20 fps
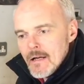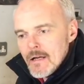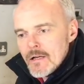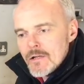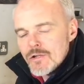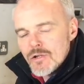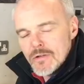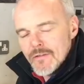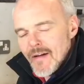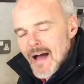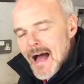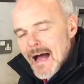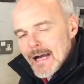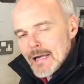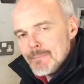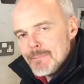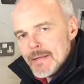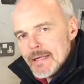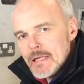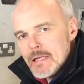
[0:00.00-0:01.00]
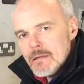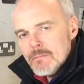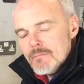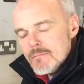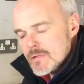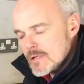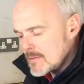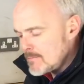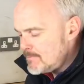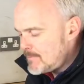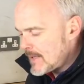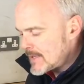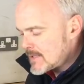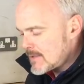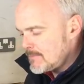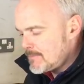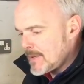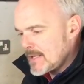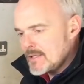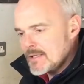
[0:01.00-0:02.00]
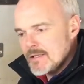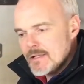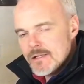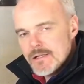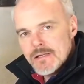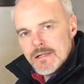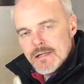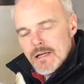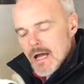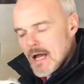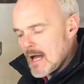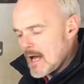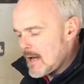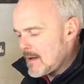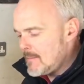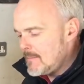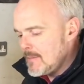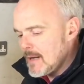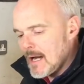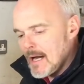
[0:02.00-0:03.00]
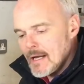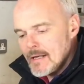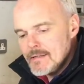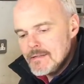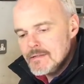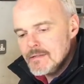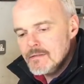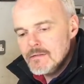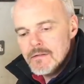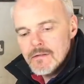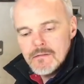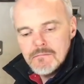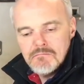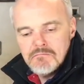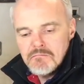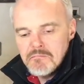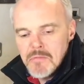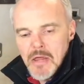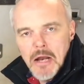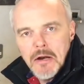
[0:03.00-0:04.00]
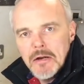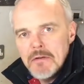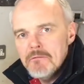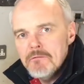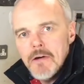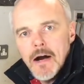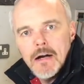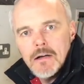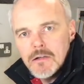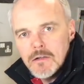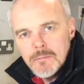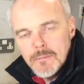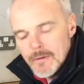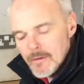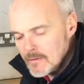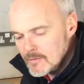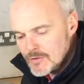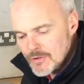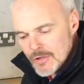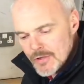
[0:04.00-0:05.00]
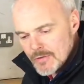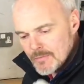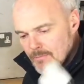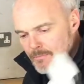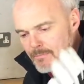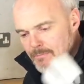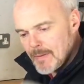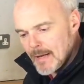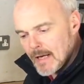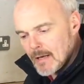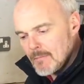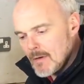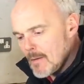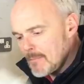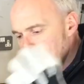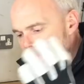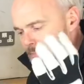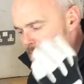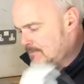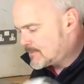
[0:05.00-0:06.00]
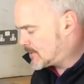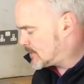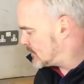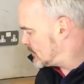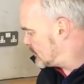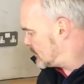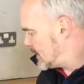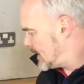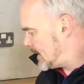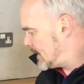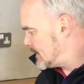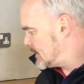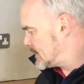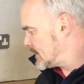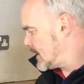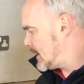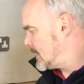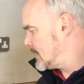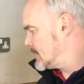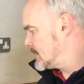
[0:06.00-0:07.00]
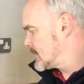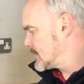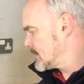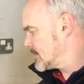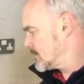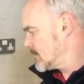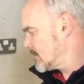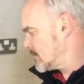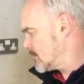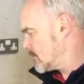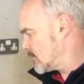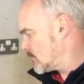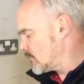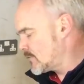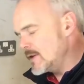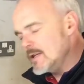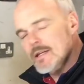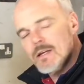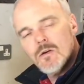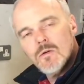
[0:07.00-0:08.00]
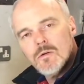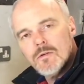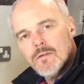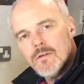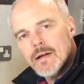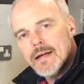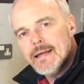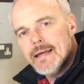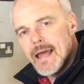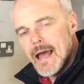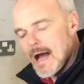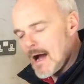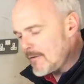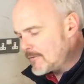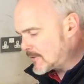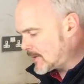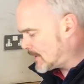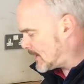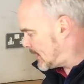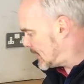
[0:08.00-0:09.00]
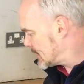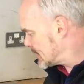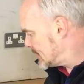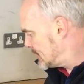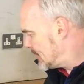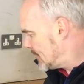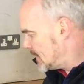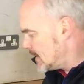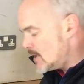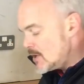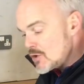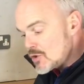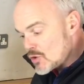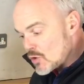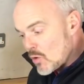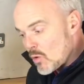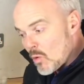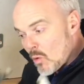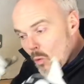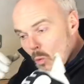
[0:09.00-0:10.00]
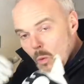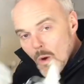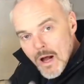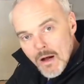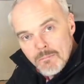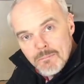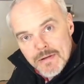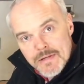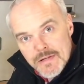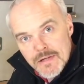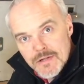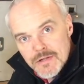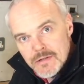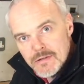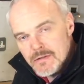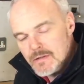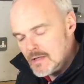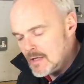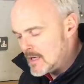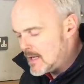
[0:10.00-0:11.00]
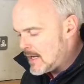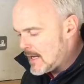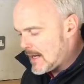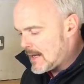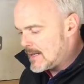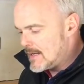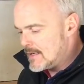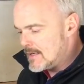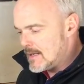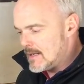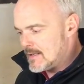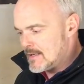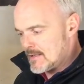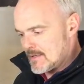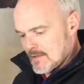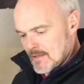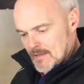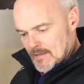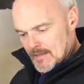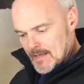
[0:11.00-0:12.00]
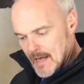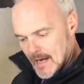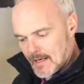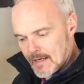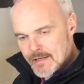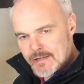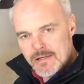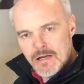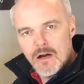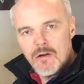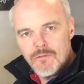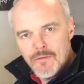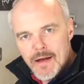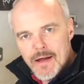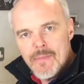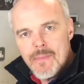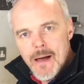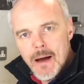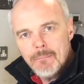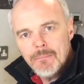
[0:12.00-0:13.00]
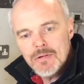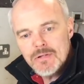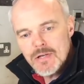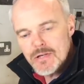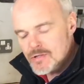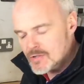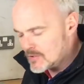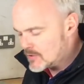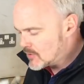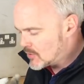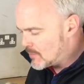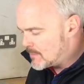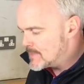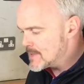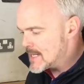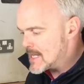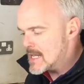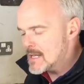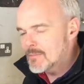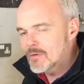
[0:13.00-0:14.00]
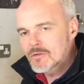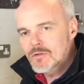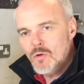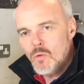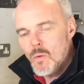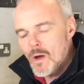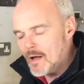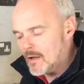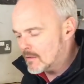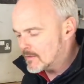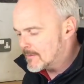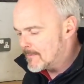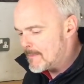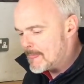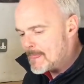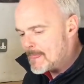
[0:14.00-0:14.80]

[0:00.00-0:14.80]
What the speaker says: sort of I-beams and bits and pieces, and they're invaluable. Just pick them up, and really go and get after that. So weld position is getting yourself in that position to be able to weld.